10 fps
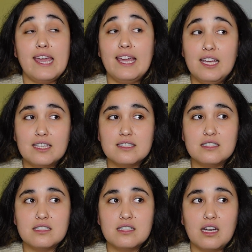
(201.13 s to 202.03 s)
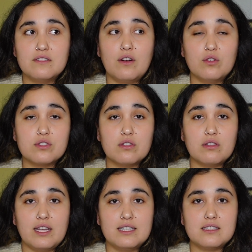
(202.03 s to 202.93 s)
And I've also
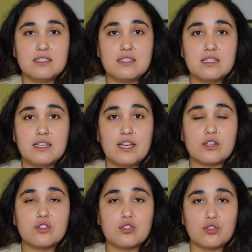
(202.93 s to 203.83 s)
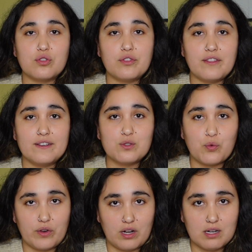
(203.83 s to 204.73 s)
let external things
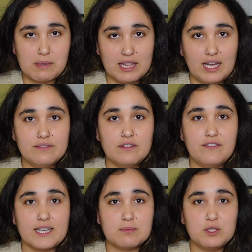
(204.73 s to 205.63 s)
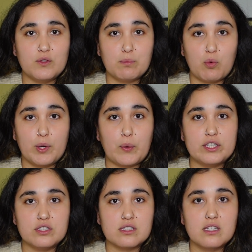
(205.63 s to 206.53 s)
going on in my life affect me to the point where I
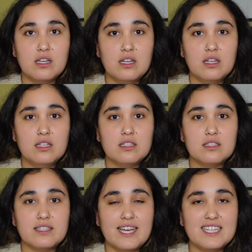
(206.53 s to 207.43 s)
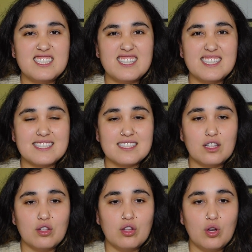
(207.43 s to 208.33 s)
just get into this
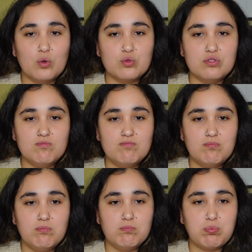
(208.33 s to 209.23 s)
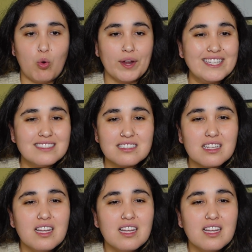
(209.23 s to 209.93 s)
low point